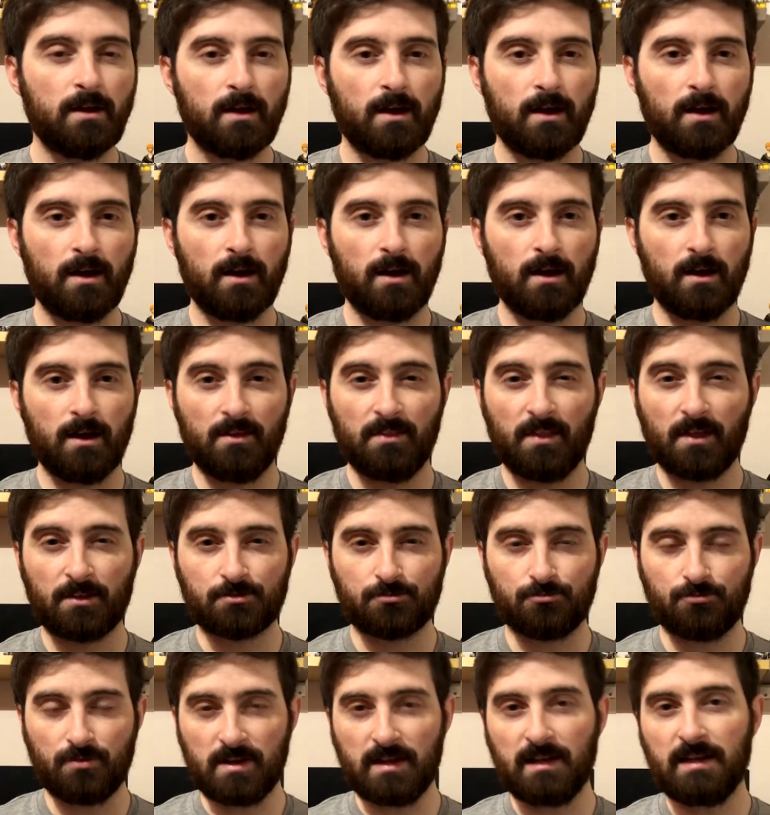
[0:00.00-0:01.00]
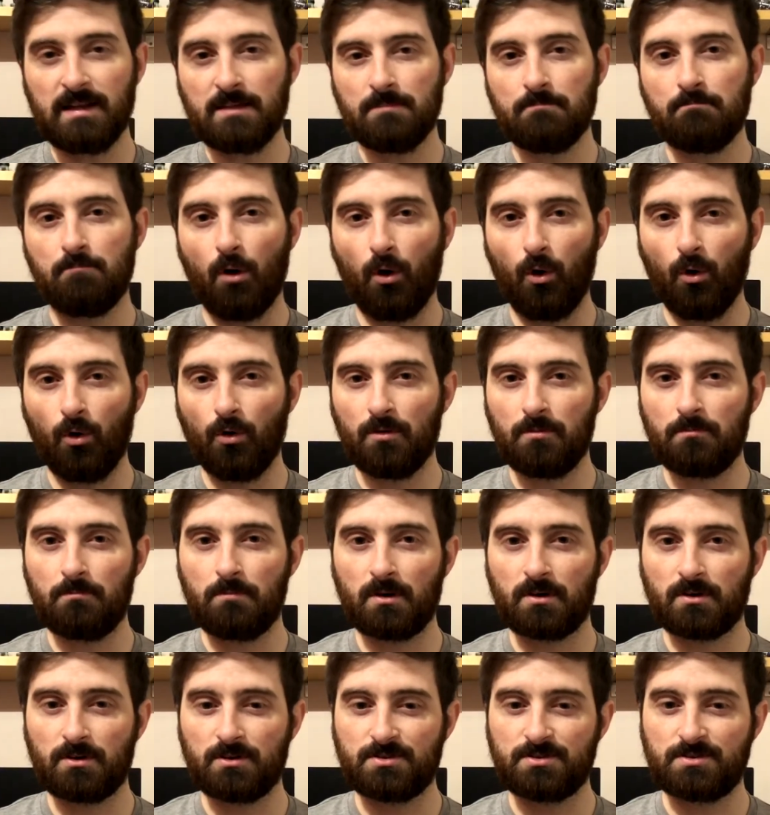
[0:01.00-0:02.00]
and that's really important
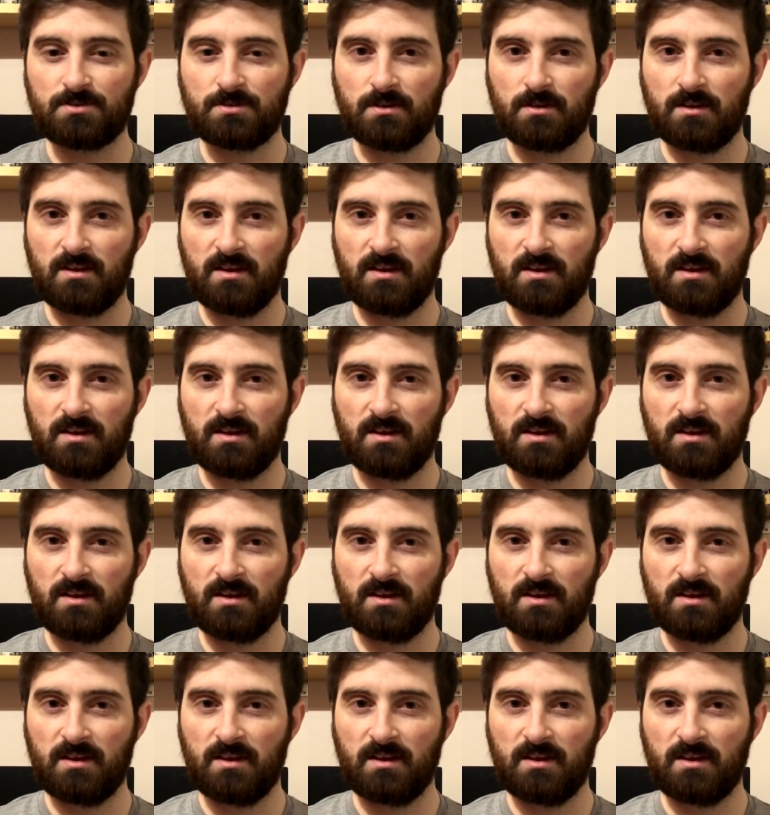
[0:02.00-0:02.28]
because